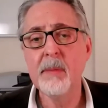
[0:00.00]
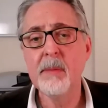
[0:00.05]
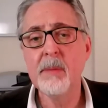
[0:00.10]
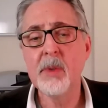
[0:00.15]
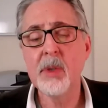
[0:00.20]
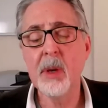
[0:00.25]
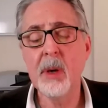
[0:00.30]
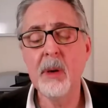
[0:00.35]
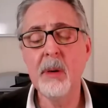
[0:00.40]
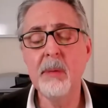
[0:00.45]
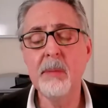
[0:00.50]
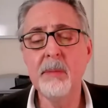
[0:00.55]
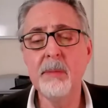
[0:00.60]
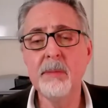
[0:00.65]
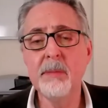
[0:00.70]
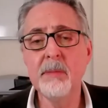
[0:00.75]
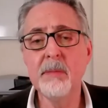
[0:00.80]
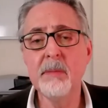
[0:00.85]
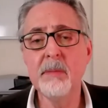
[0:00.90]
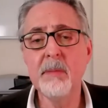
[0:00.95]
So
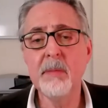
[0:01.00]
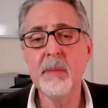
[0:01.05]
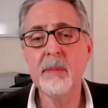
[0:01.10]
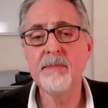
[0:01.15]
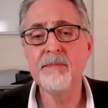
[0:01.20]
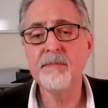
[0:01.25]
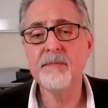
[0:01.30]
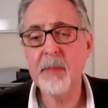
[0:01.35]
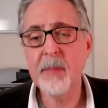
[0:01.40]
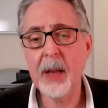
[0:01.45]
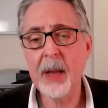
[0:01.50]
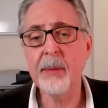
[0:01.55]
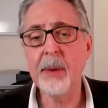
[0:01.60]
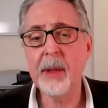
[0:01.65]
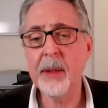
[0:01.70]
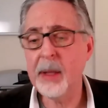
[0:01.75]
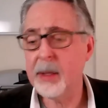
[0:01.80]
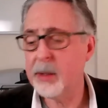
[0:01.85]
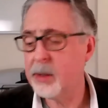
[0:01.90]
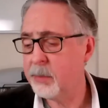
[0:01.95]

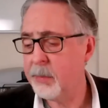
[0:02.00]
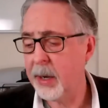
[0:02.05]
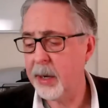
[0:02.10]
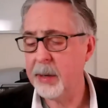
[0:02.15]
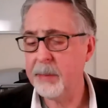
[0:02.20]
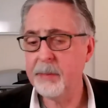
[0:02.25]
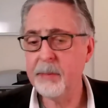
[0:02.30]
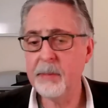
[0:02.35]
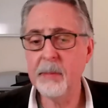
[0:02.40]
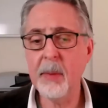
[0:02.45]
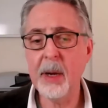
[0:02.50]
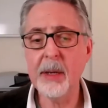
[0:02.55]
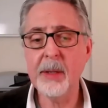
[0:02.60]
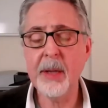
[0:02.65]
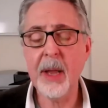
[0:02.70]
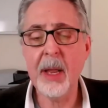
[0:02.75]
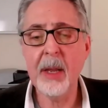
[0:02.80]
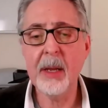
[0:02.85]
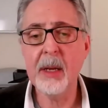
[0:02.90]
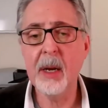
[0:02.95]
anyway, that's my
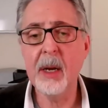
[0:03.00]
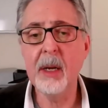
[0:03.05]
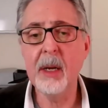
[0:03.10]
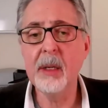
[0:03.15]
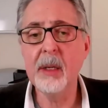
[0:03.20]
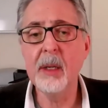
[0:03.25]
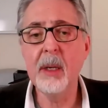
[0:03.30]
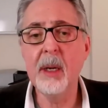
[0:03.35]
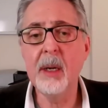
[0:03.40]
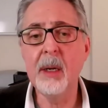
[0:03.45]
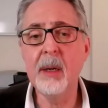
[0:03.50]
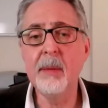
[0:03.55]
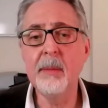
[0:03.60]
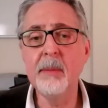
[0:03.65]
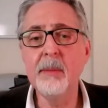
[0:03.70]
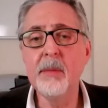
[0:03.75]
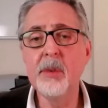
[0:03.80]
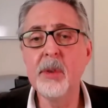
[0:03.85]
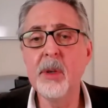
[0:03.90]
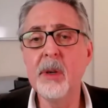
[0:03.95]
take
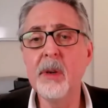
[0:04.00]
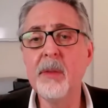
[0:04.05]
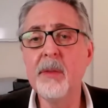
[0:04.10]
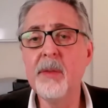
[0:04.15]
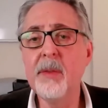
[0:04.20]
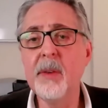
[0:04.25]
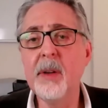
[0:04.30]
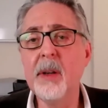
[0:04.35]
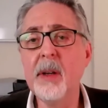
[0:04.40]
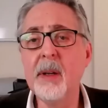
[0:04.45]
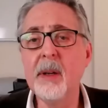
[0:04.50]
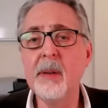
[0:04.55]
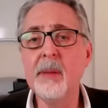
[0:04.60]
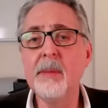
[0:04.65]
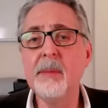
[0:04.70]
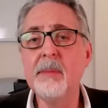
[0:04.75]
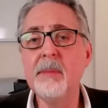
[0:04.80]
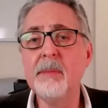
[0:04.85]
on sort of